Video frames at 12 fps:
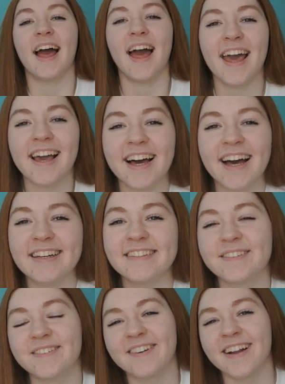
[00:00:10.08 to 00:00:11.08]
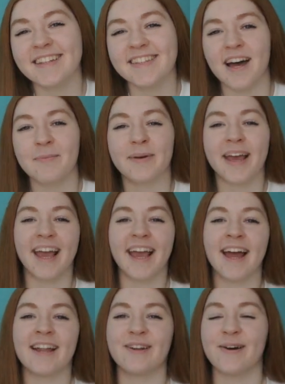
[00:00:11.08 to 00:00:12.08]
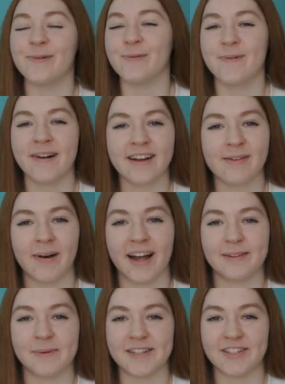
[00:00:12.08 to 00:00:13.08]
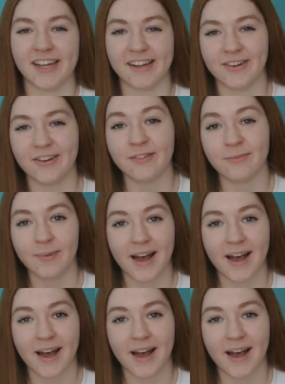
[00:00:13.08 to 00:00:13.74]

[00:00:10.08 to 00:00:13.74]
Hey guys, what is up and welcome back to my channel.